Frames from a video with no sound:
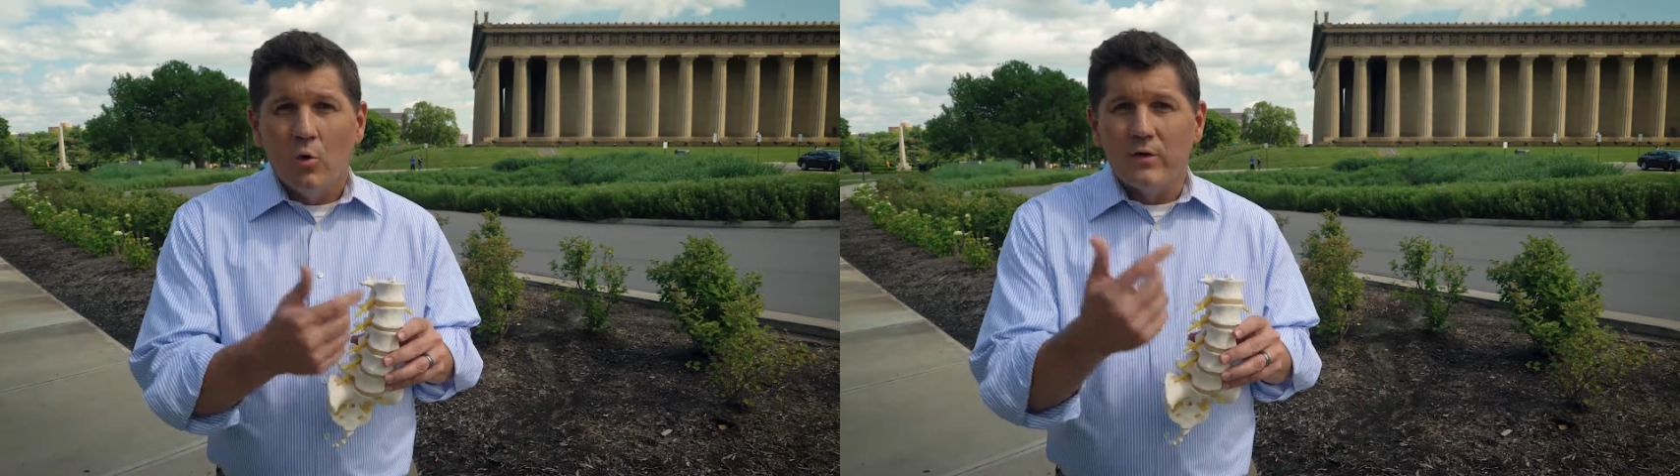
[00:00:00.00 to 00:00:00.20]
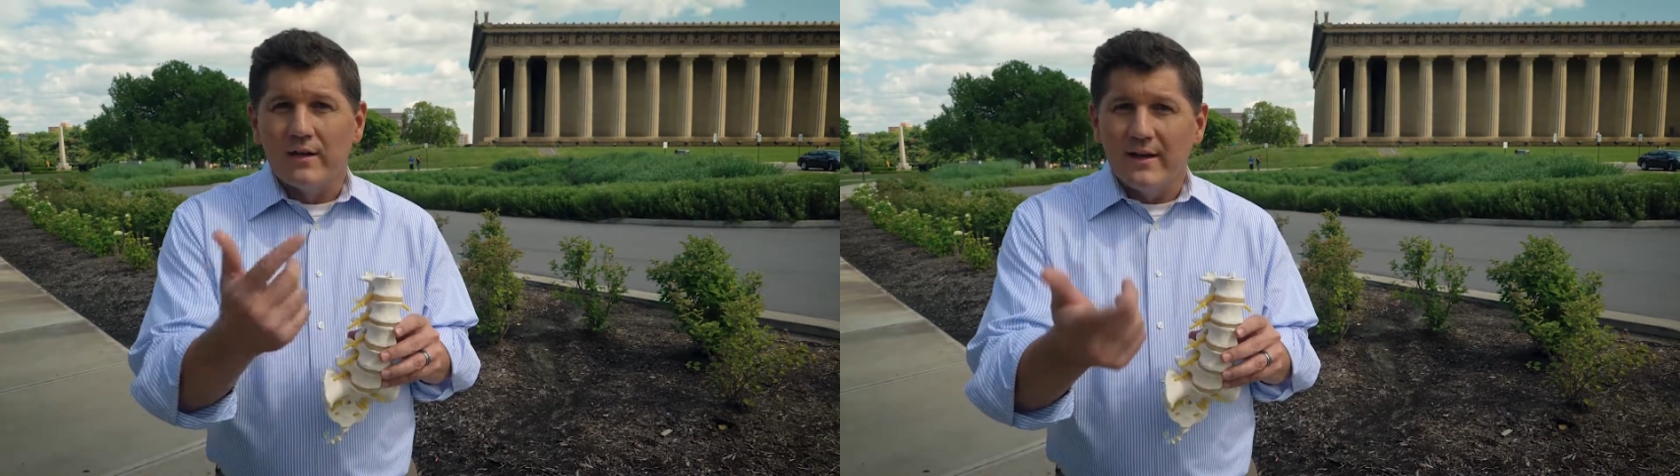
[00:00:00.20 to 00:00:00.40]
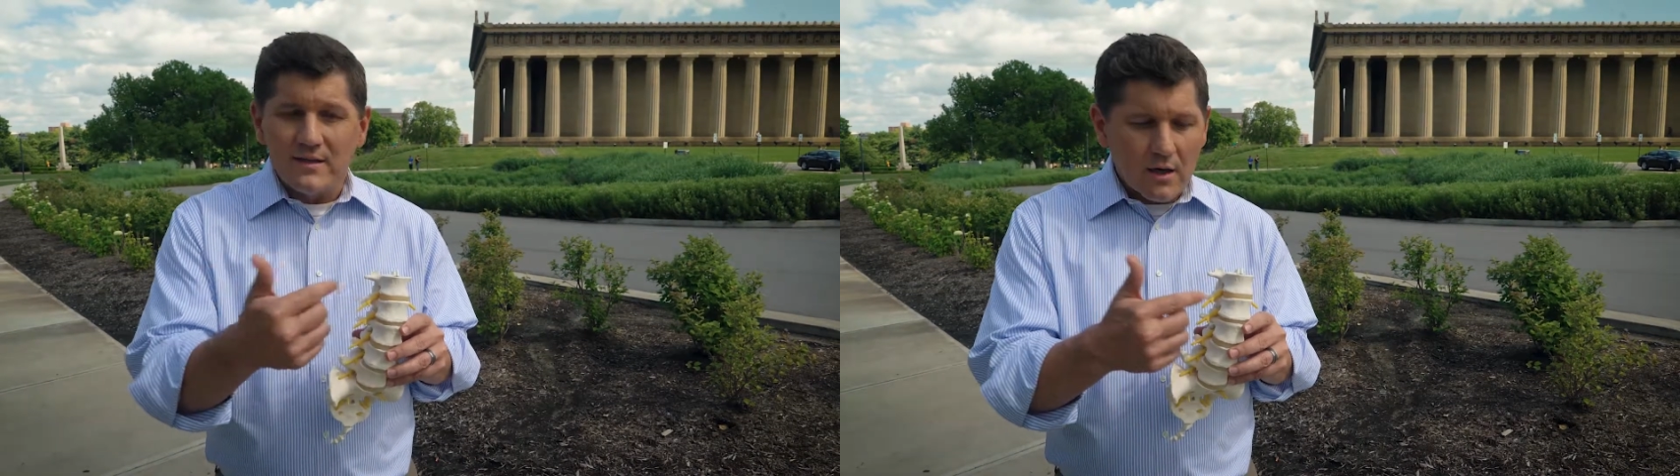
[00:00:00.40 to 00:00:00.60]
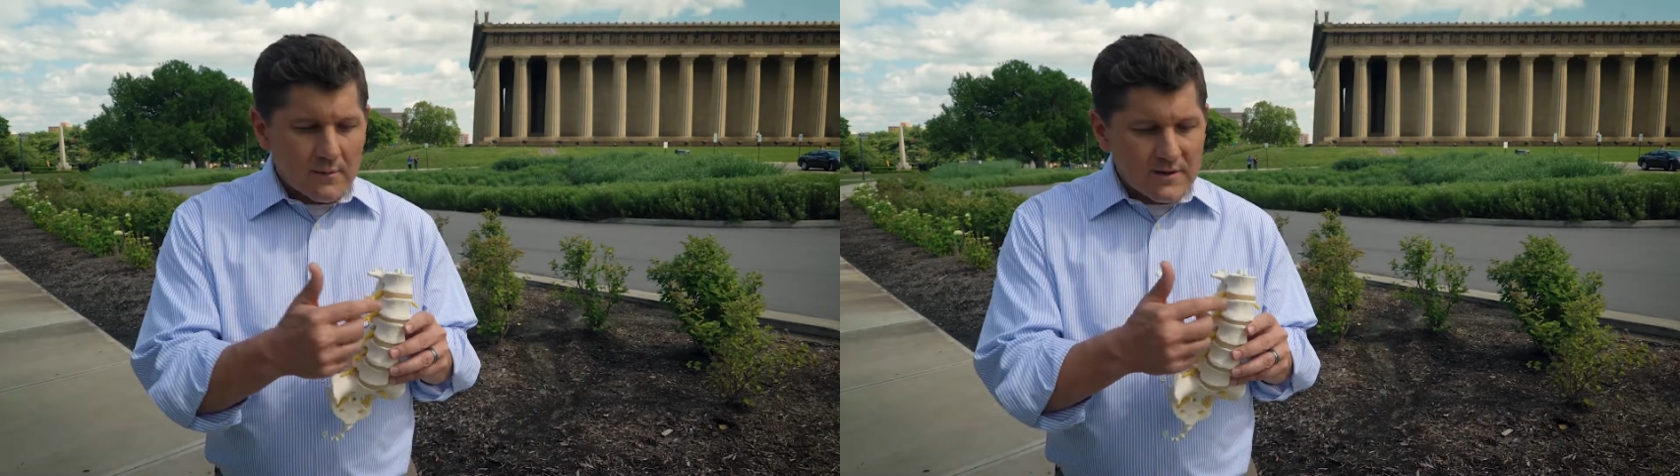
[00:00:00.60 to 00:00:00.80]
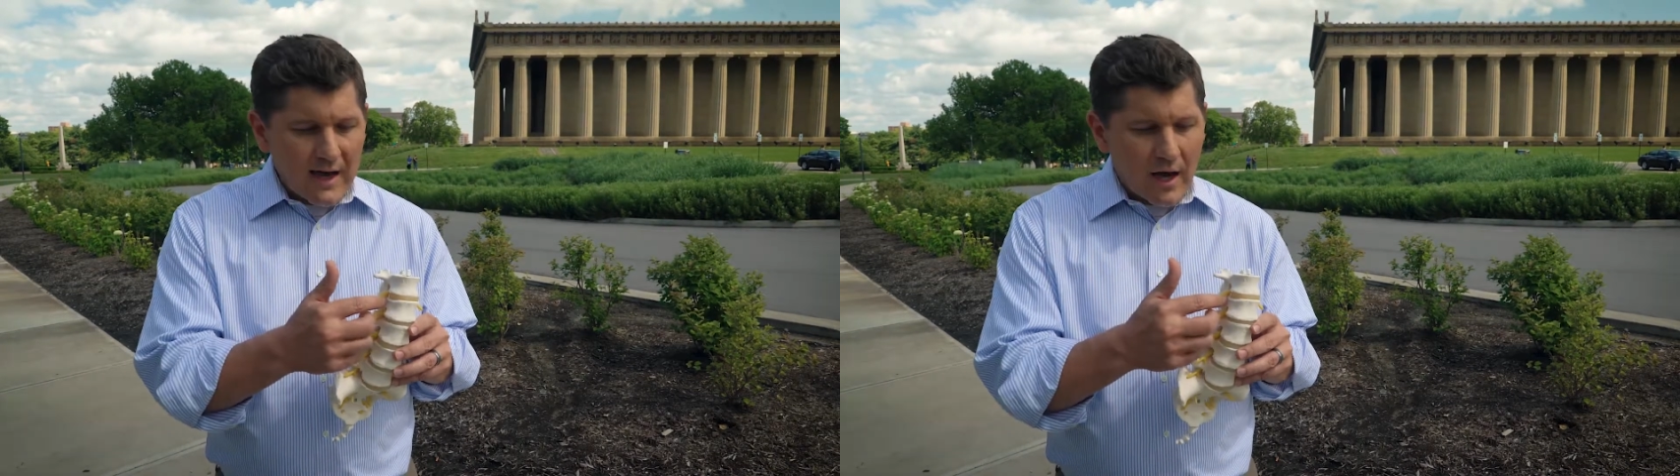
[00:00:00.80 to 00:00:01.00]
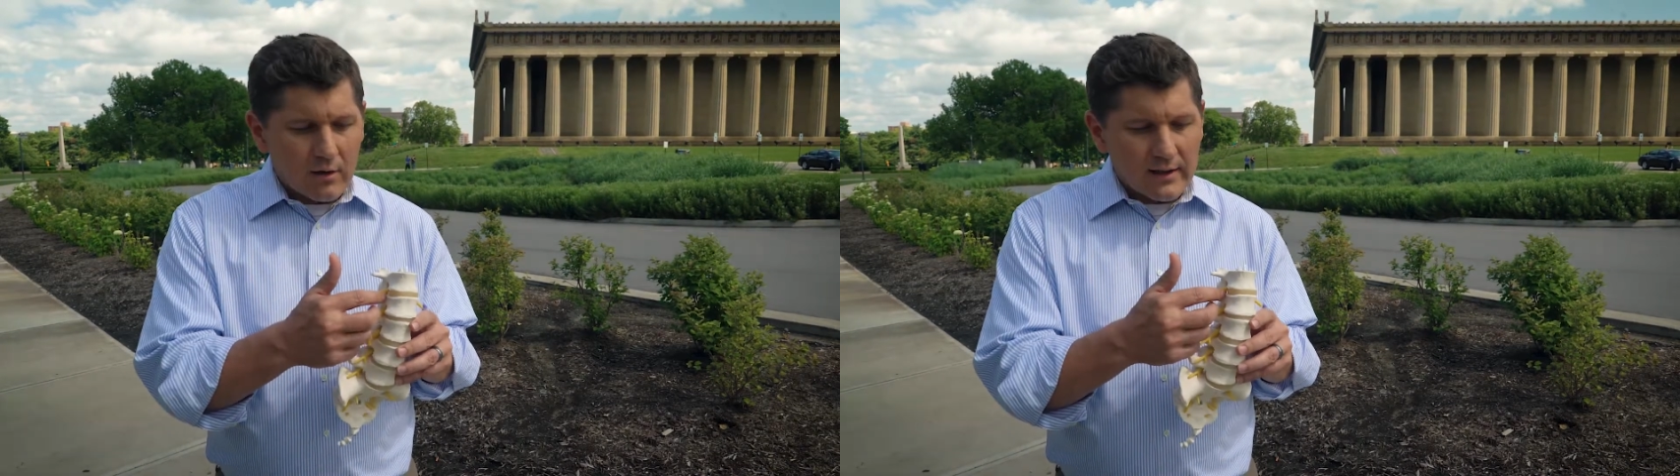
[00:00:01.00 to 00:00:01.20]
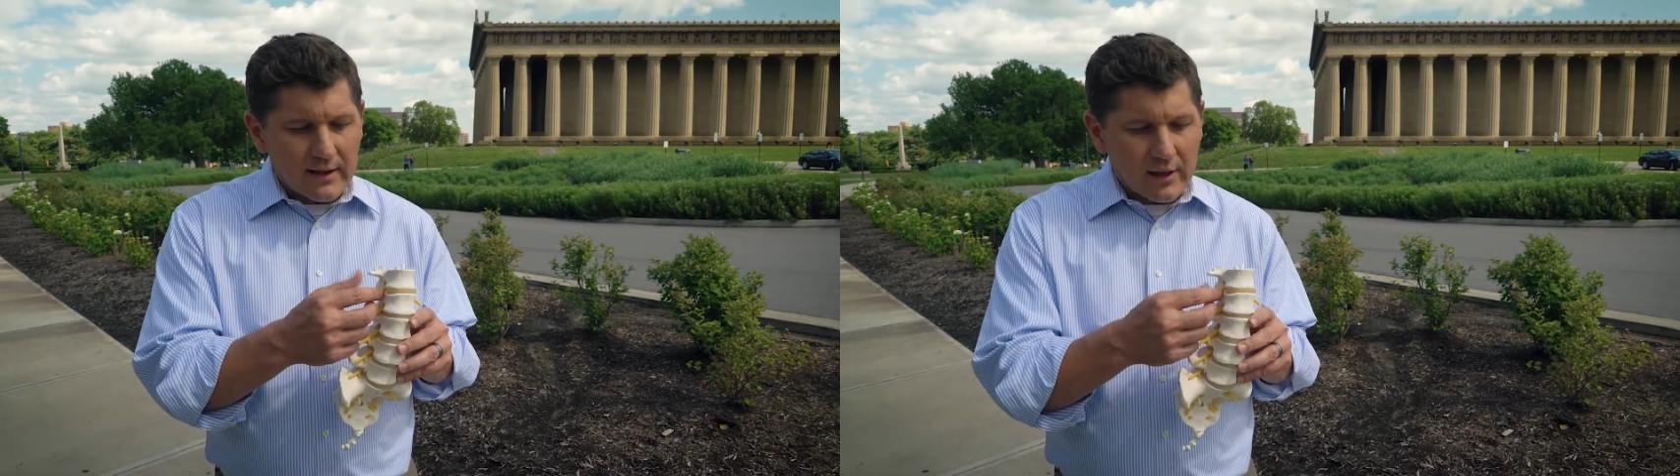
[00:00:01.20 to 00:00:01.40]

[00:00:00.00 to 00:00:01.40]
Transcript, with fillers: When the disc comes out, it